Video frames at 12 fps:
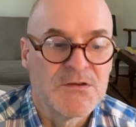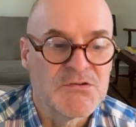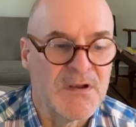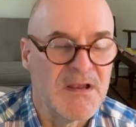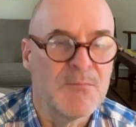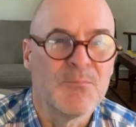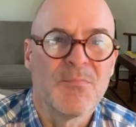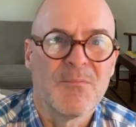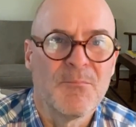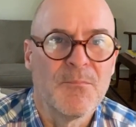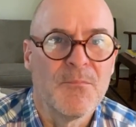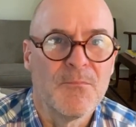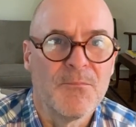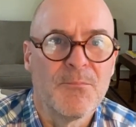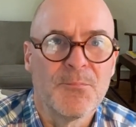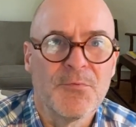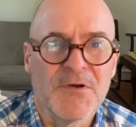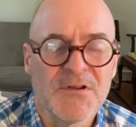So I had
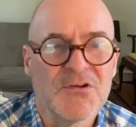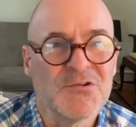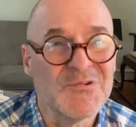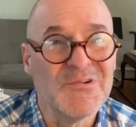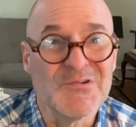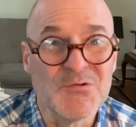pretty good